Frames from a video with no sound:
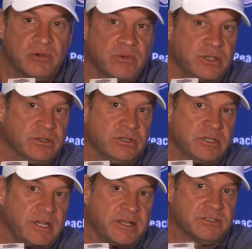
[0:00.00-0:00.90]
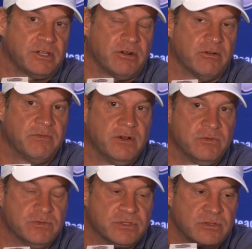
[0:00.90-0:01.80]
but we couldn't text on our
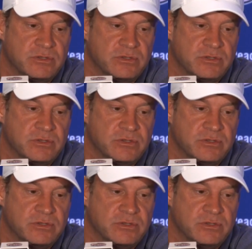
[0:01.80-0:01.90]
phones.